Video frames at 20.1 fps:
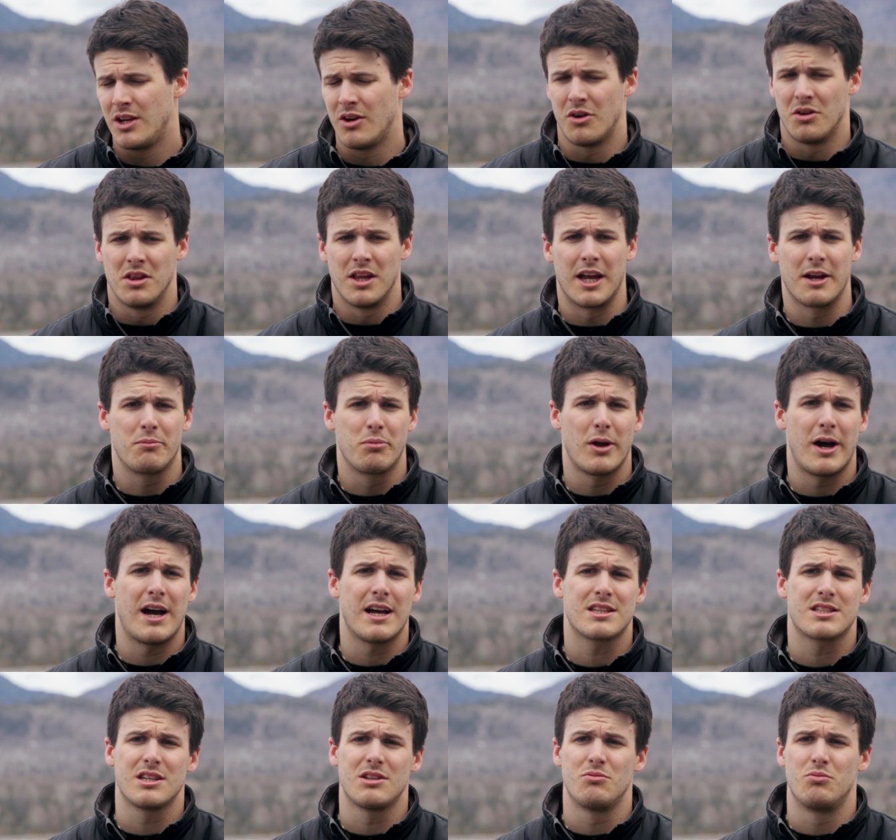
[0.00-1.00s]
here in Lake
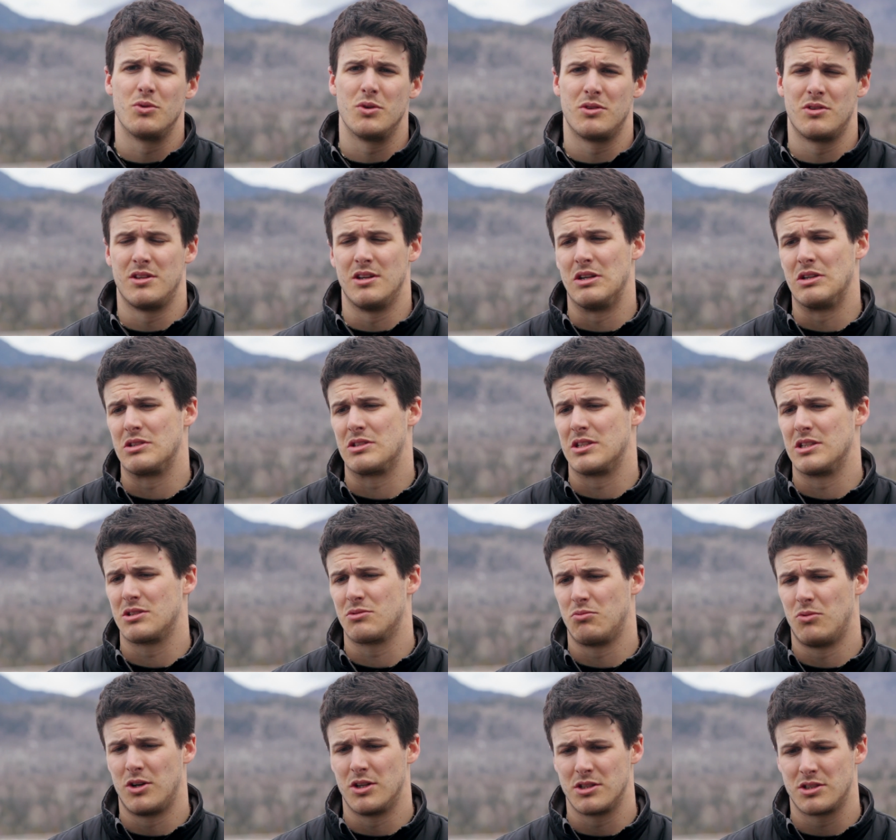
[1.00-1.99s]
Placid, there's
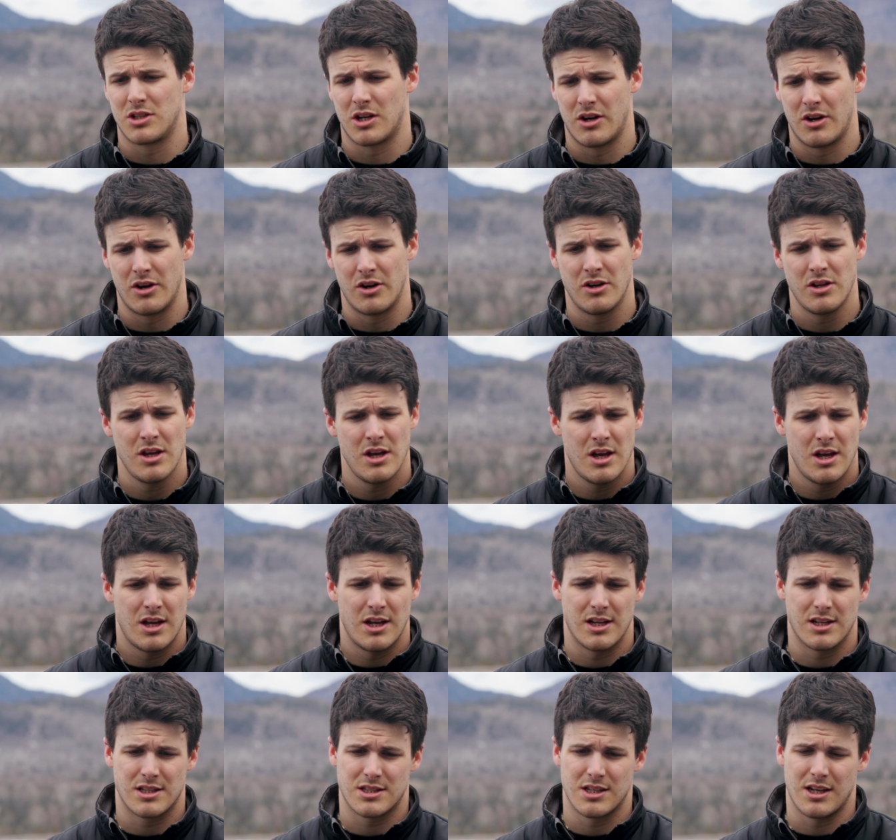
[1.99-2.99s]
this one turn.
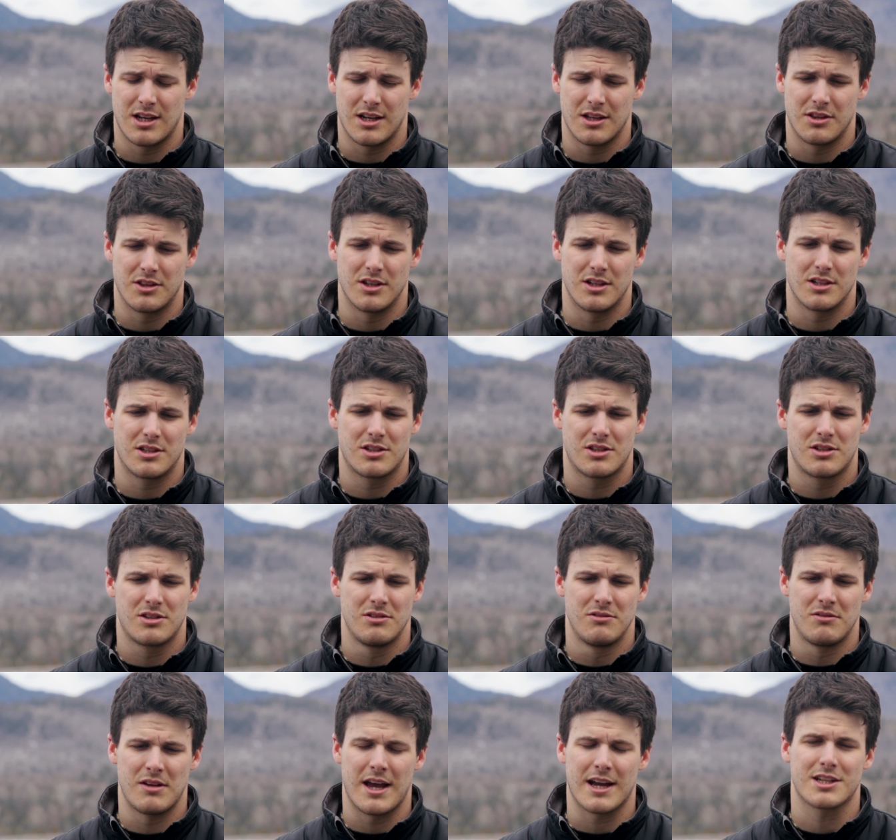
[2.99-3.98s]
It's uh, the
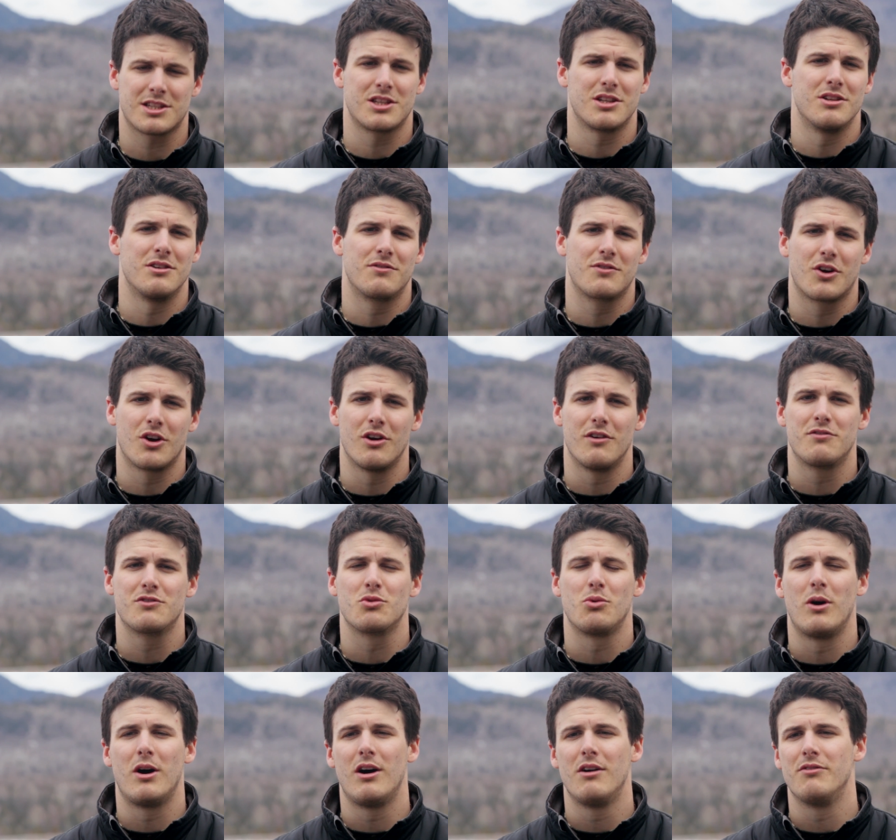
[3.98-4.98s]
exit of curve
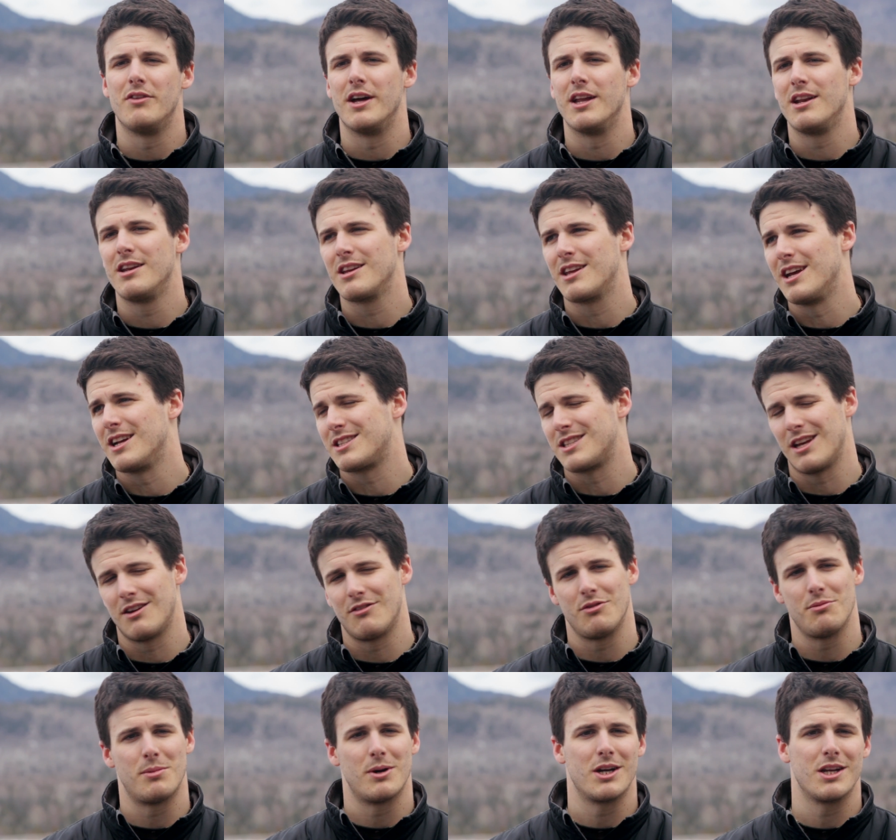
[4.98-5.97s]
12 that gets
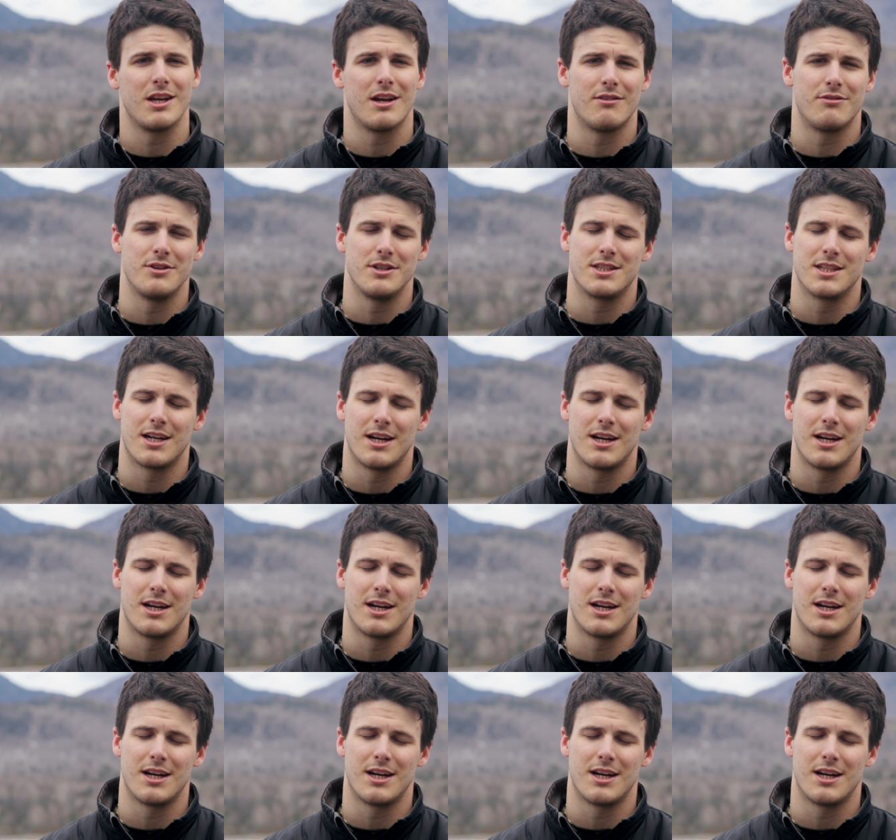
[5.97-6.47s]
everybody every